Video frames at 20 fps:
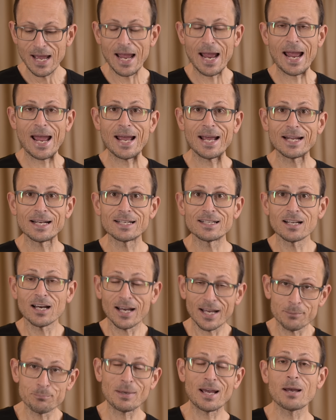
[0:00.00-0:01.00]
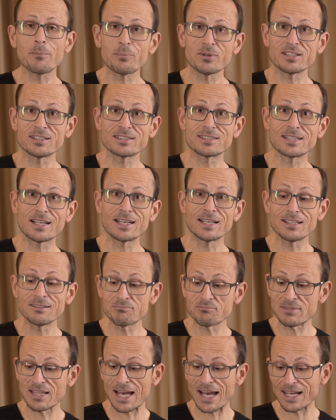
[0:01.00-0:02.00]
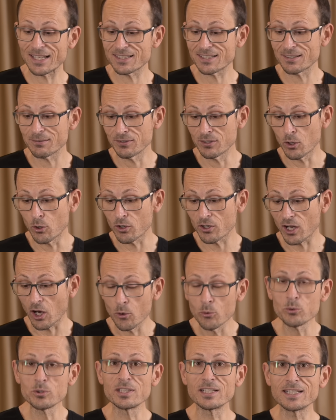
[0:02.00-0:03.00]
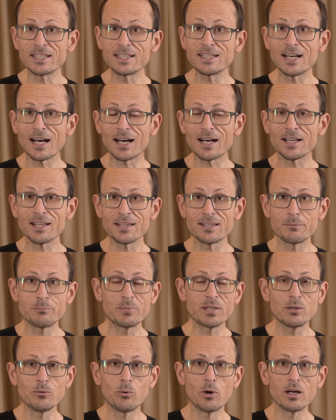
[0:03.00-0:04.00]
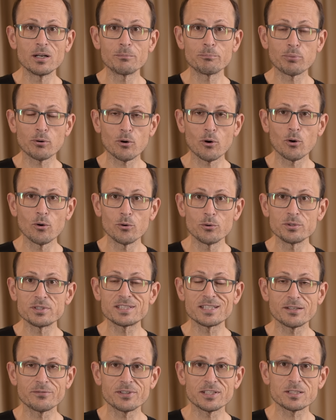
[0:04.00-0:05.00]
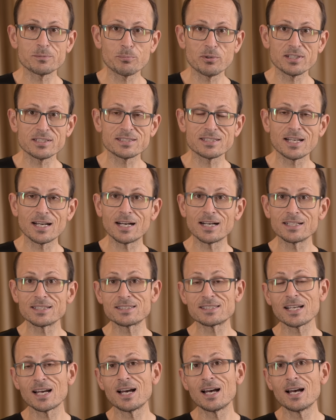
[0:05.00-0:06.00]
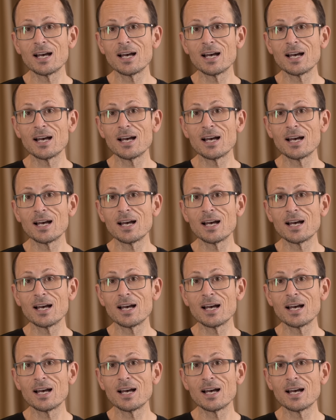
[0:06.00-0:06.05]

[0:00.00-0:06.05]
and I'm happy to say that not only are the B1 Pro CF Express cards